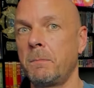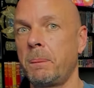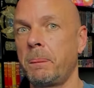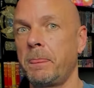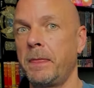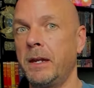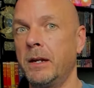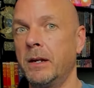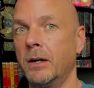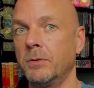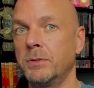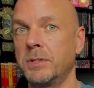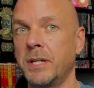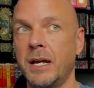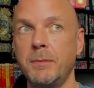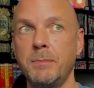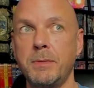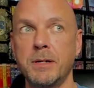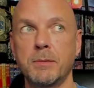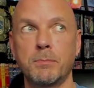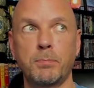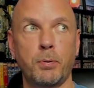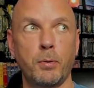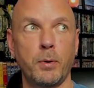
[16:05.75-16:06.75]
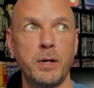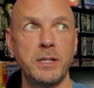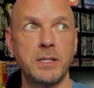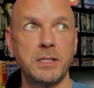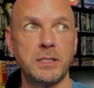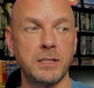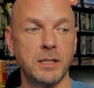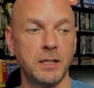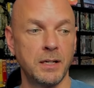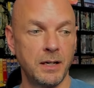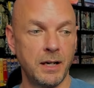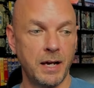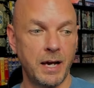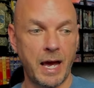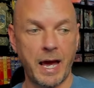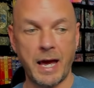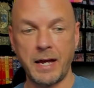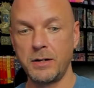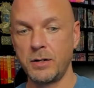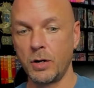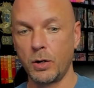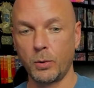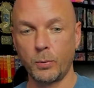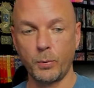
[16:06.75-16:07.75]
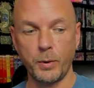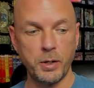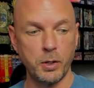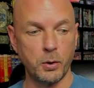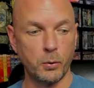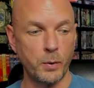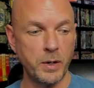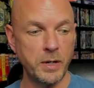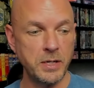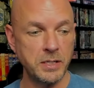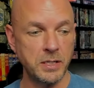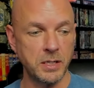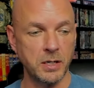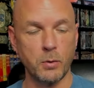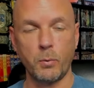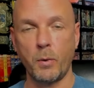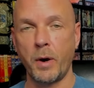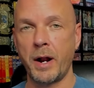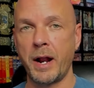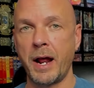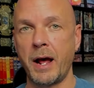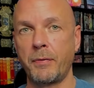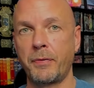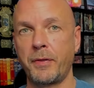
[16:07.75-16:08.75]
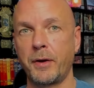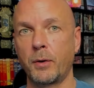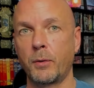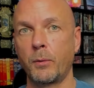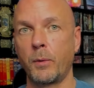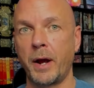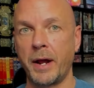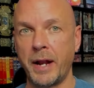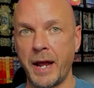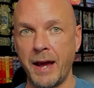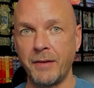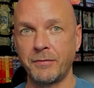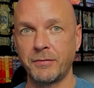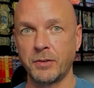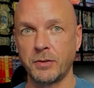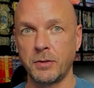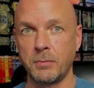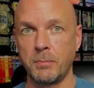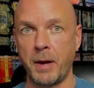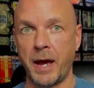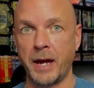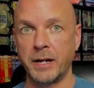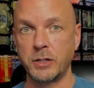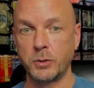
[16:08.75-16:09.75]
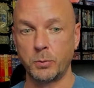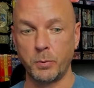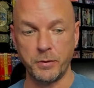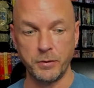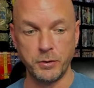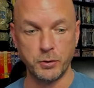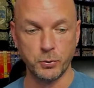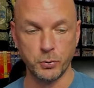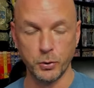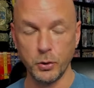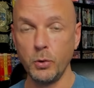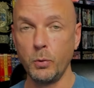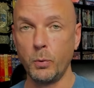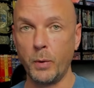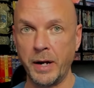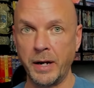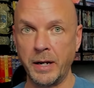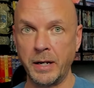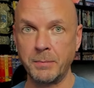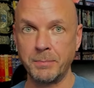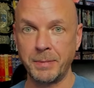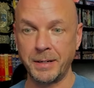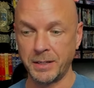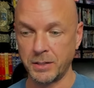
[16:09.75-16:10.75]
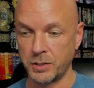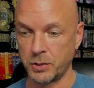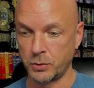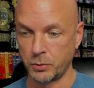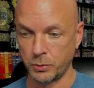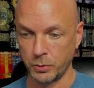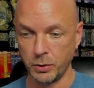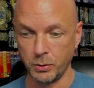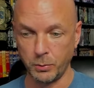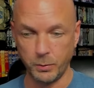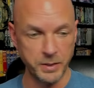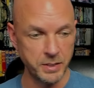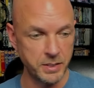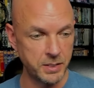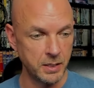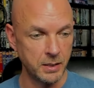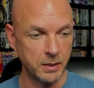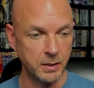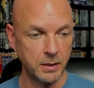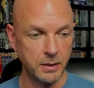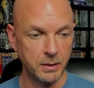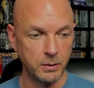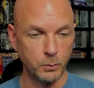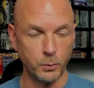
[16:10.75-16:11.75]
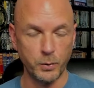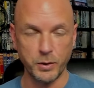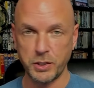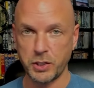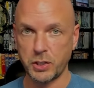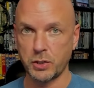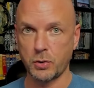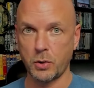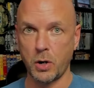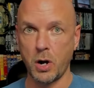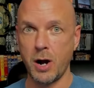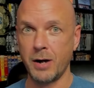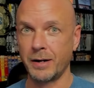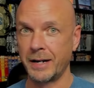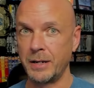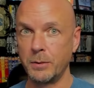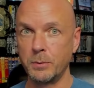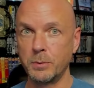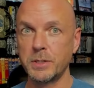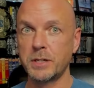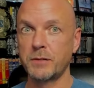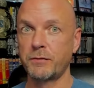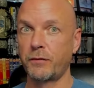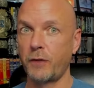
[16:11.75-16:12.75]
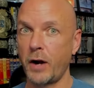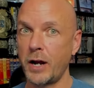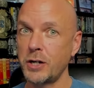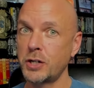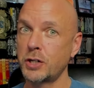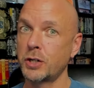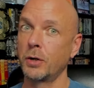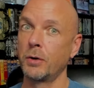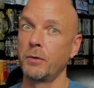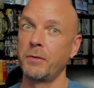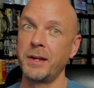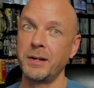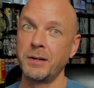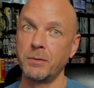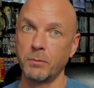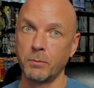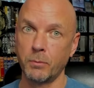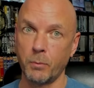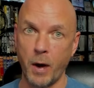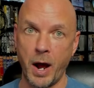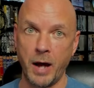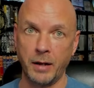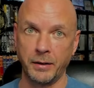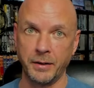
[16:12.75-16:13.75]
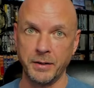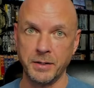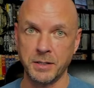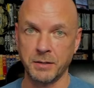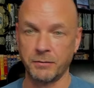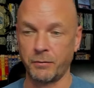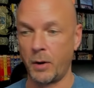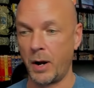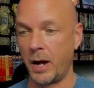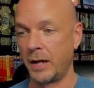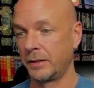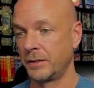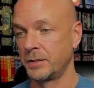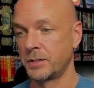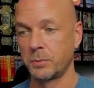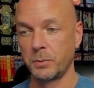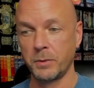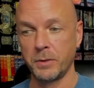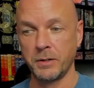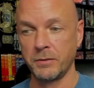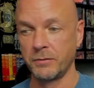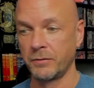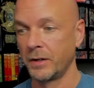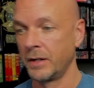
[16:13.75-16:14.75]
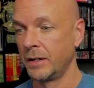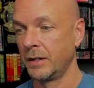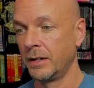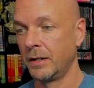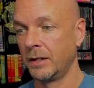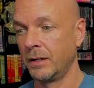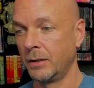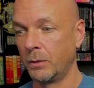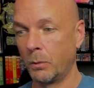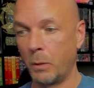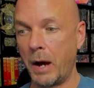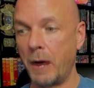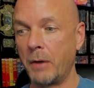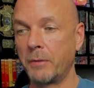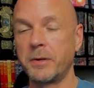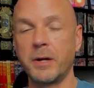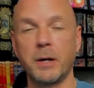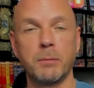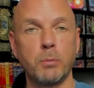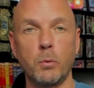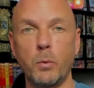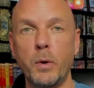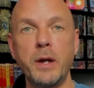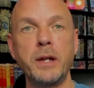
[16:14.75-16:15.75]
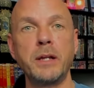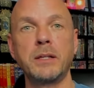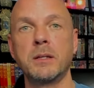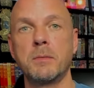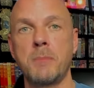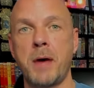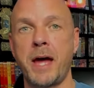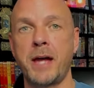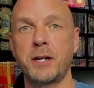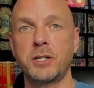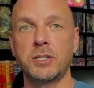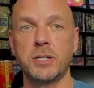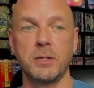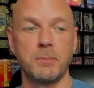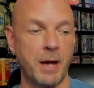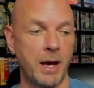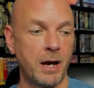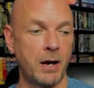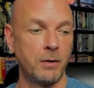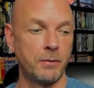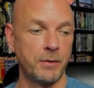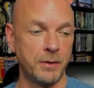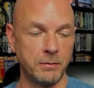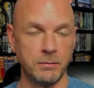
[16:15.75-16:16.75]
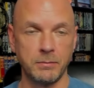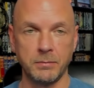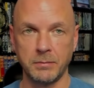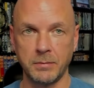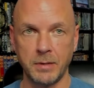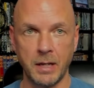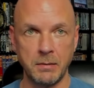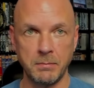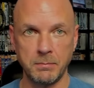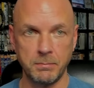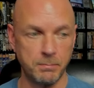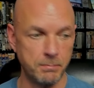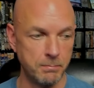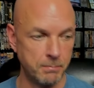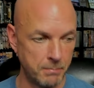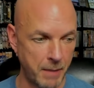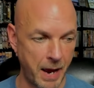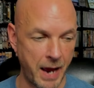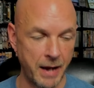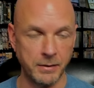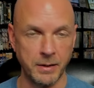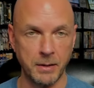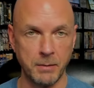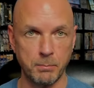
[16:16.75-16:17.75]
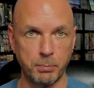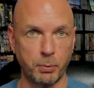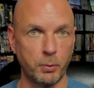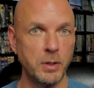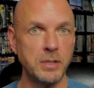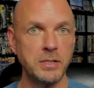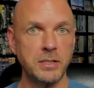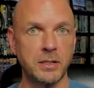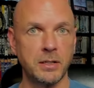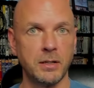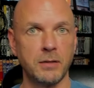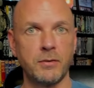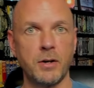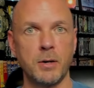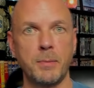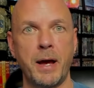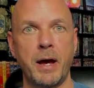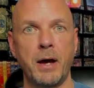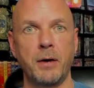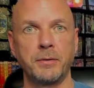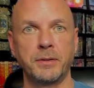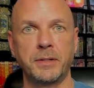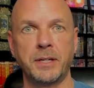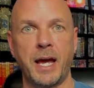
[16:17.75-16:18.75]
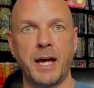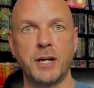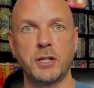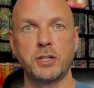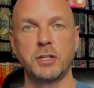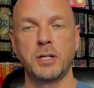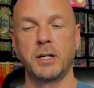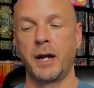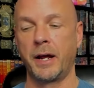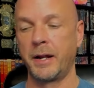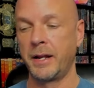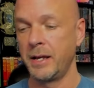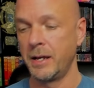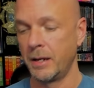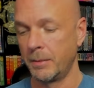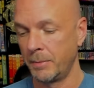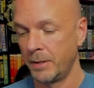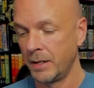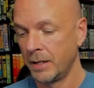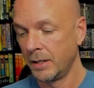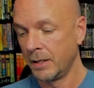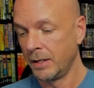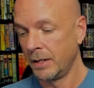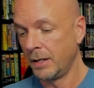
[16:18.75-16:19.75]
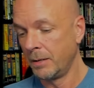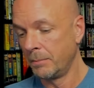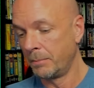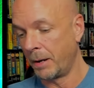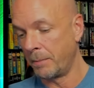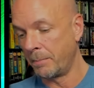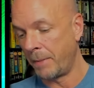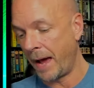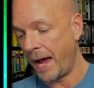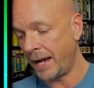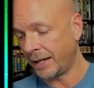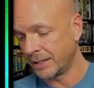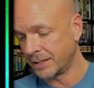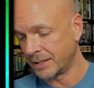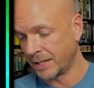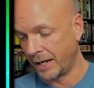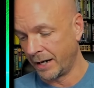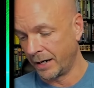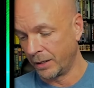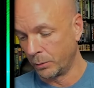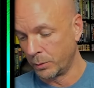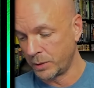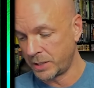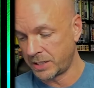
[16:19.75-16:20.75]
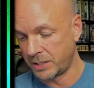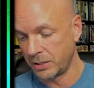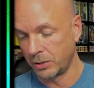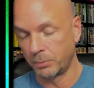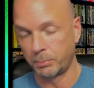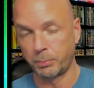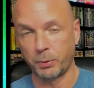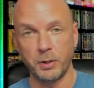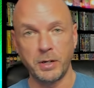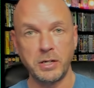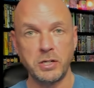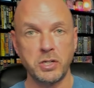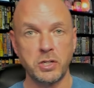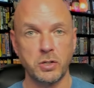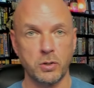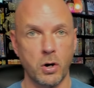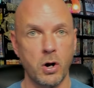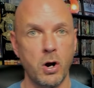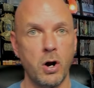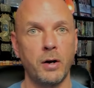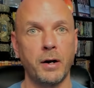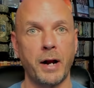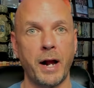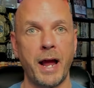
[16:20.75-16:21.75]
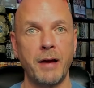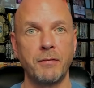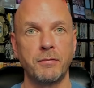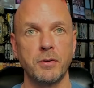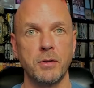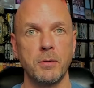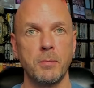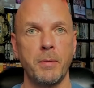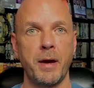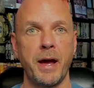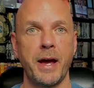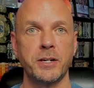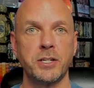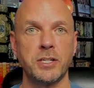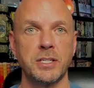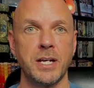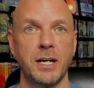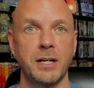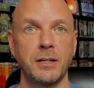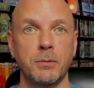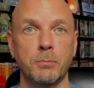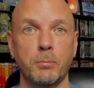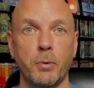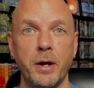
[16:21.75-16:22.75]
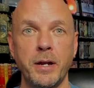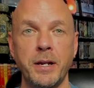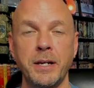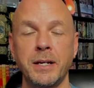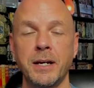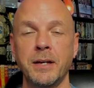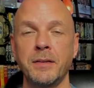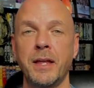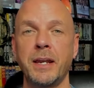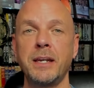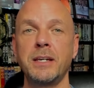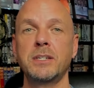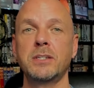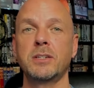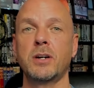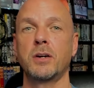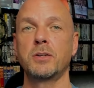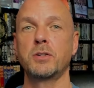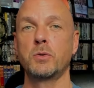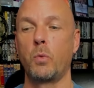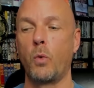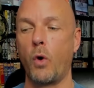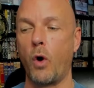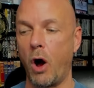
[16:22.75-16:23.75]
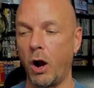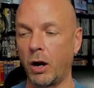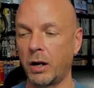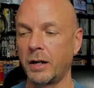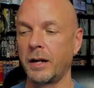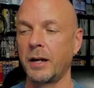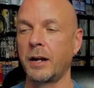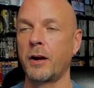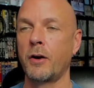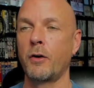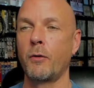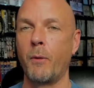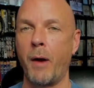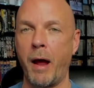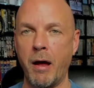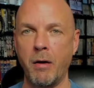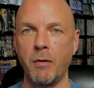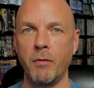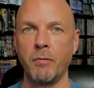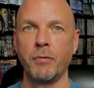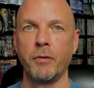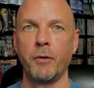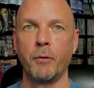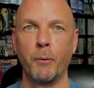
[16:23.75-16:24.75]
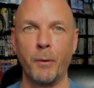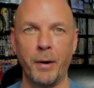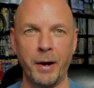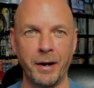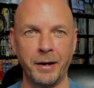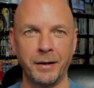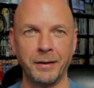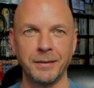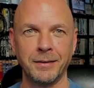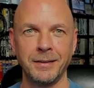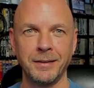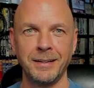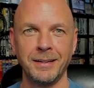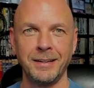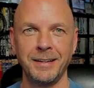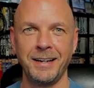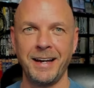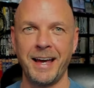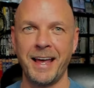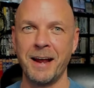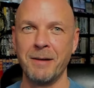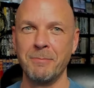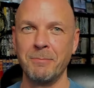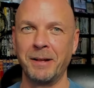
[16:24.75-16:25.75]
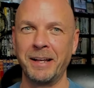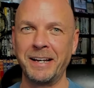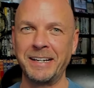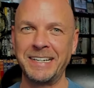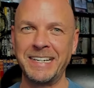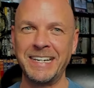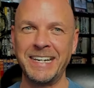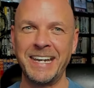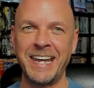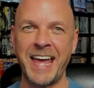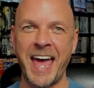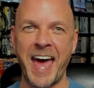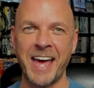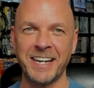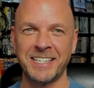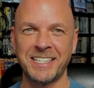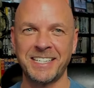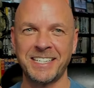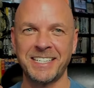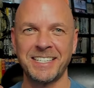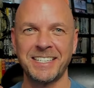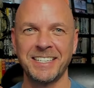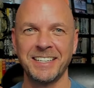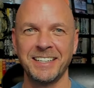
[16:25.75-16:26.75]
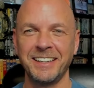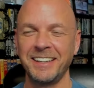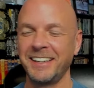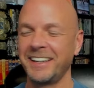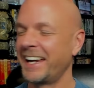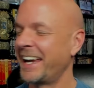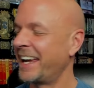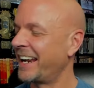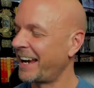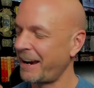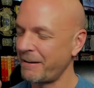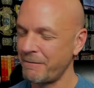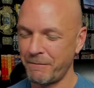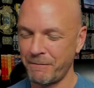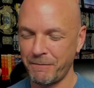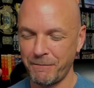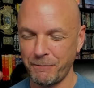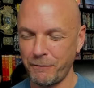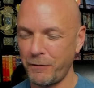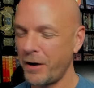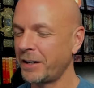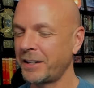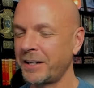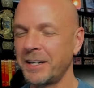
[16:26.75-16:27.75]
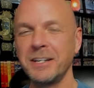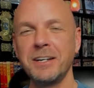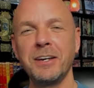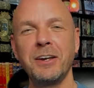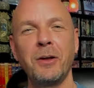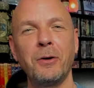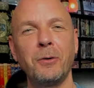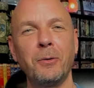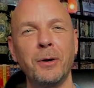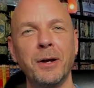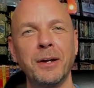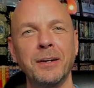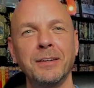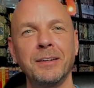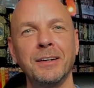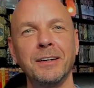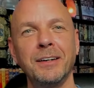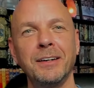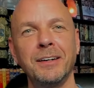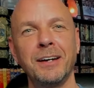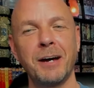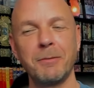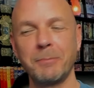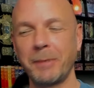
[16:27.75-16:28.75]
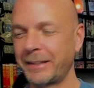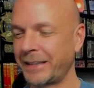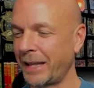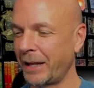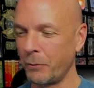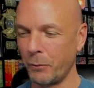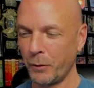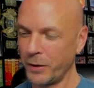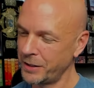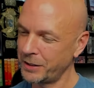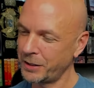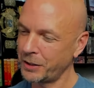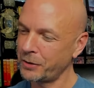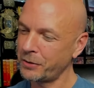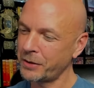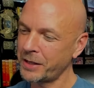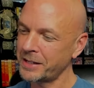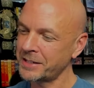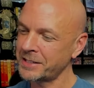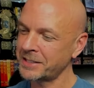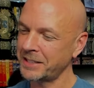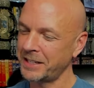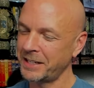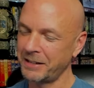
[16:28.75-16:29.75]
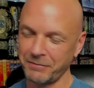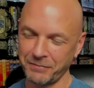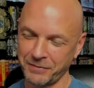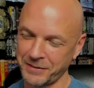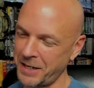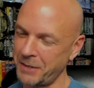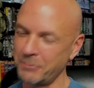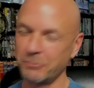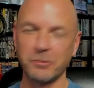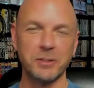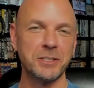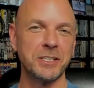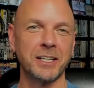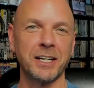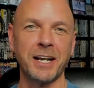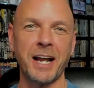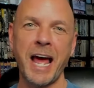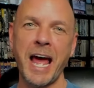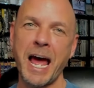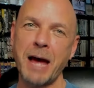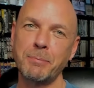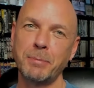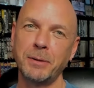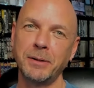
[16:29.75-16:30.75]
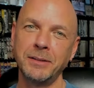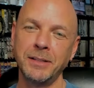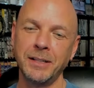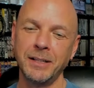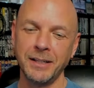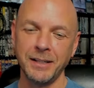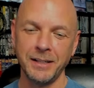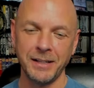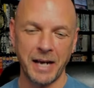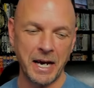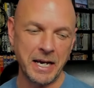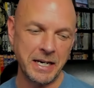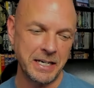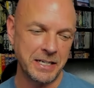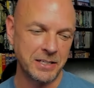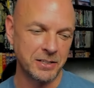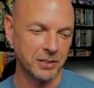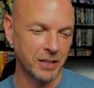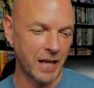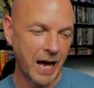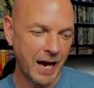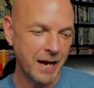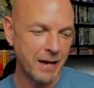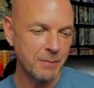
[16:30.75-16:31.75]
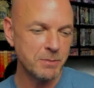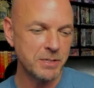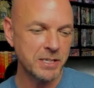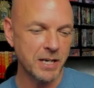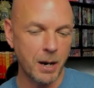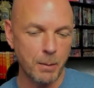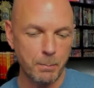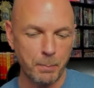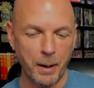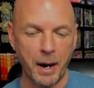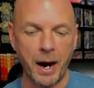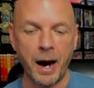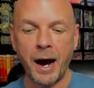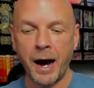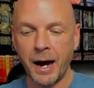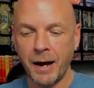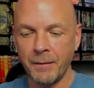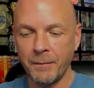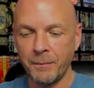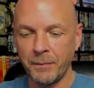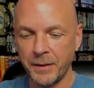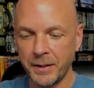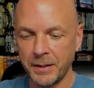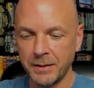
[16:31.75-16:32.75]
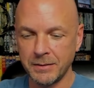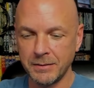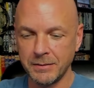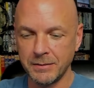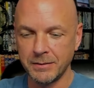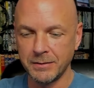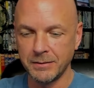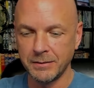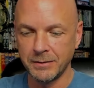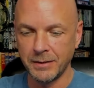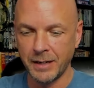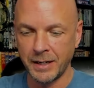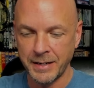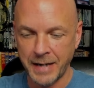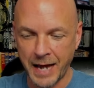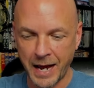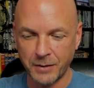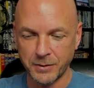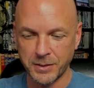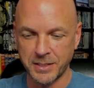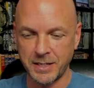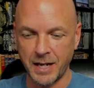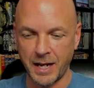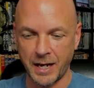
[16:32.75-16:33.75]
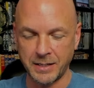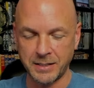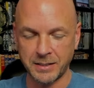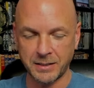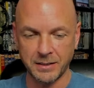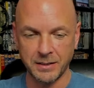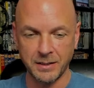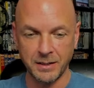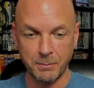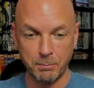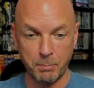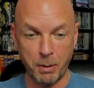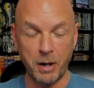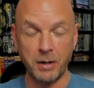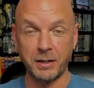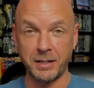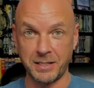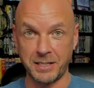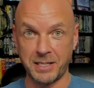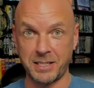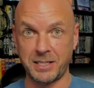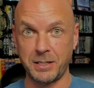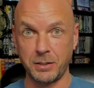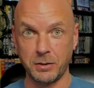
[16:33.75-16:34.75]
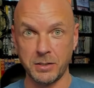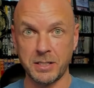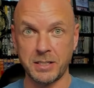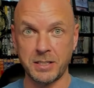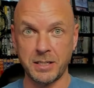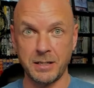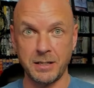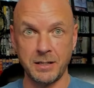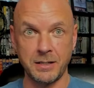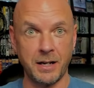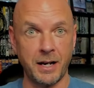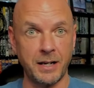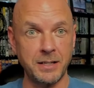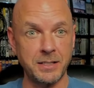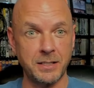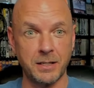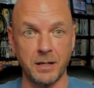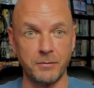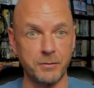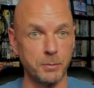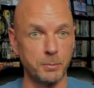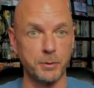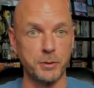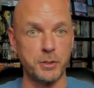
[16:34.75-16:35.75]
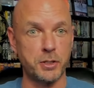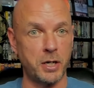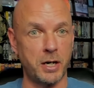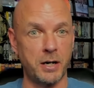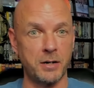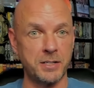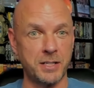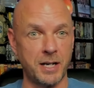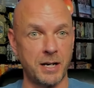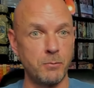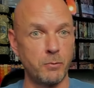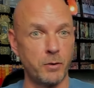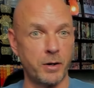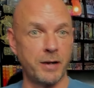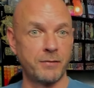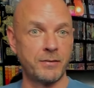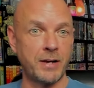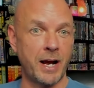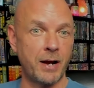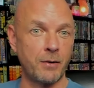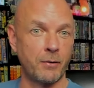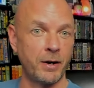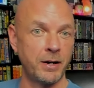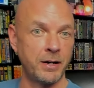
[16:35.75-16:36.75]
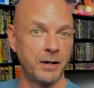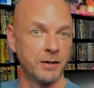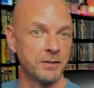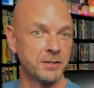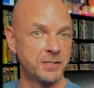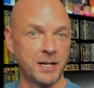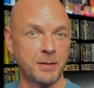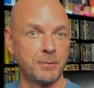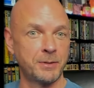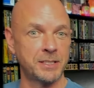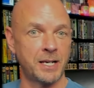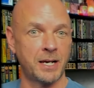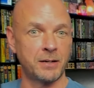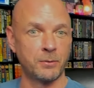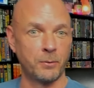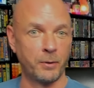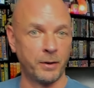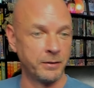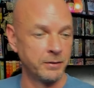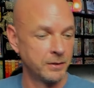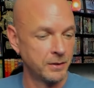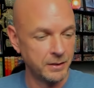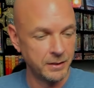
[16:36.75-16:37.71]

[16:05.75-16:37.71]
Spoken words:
You know, Damian Priest had no real reason to run out there right after the match with Drew winning, because Drew was strong. He was fresher than Rollins. If Rollins would have wound up winning the match somehow, then Priest could have come out and cashed in on him. But McIntyre was still pretty strong after the match, celebrating, and then he starts walking around the ring. And I'm like, yes. And I fucking knew it. I'm like, they wouldn't do this if something wasn't going to happen. And he climbs up on the announce desk. Punk is still sitting in the nice, comfortable chair. Same one I've got right here. Same exact one.